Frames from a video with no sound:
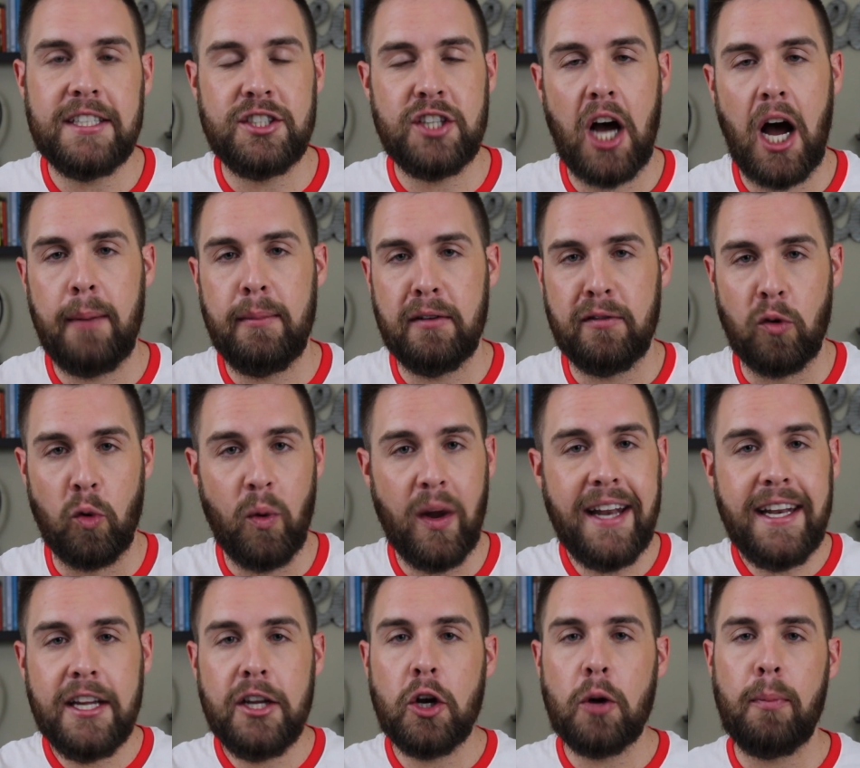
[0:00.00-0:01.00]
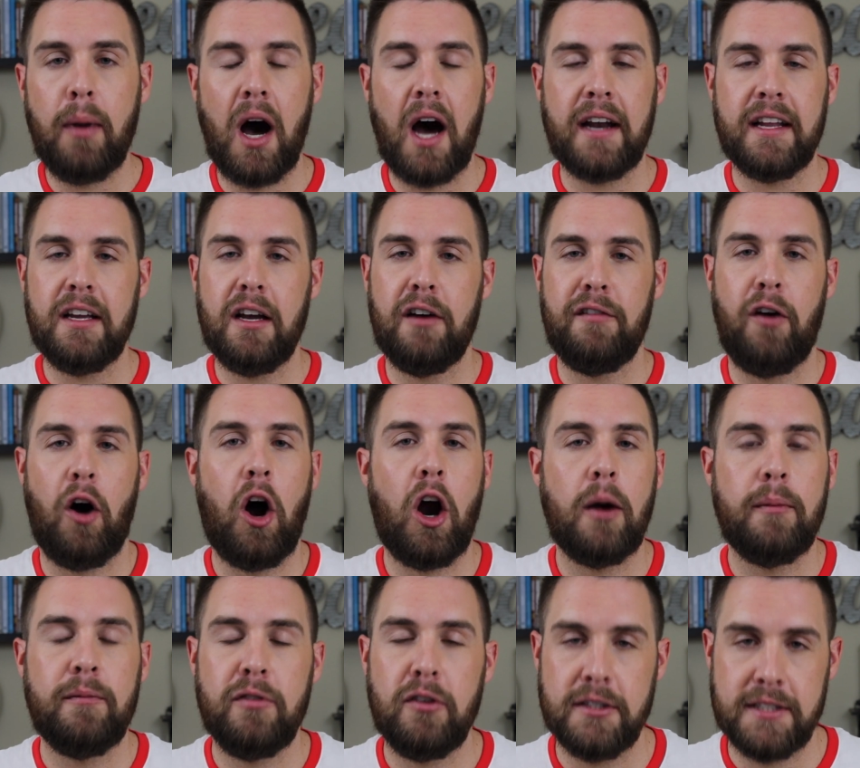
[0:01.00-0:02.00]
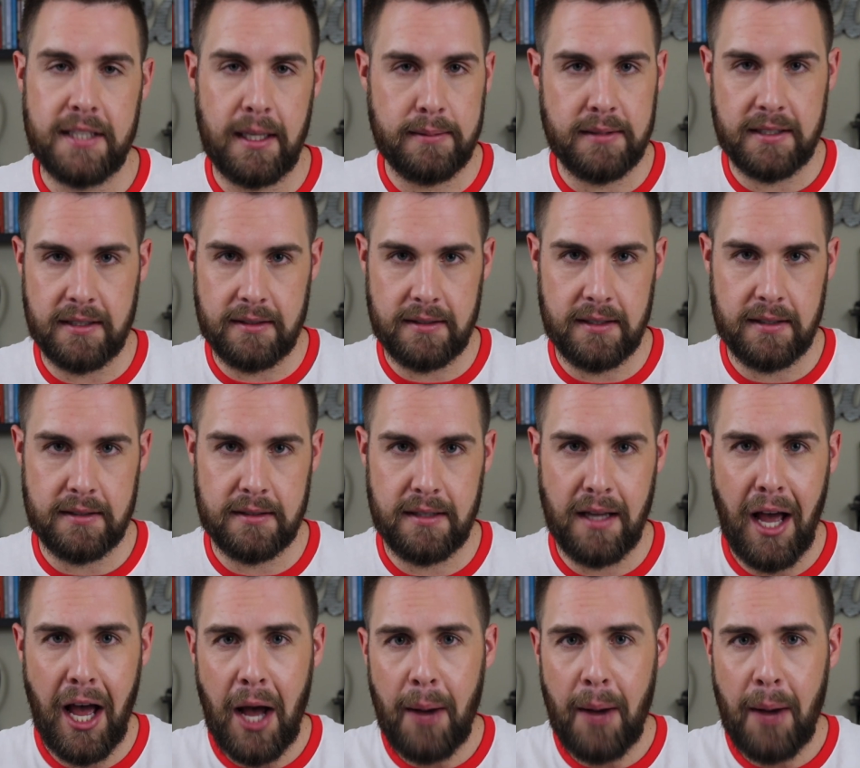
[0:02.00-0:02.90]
job of ridding your body of harmful substances,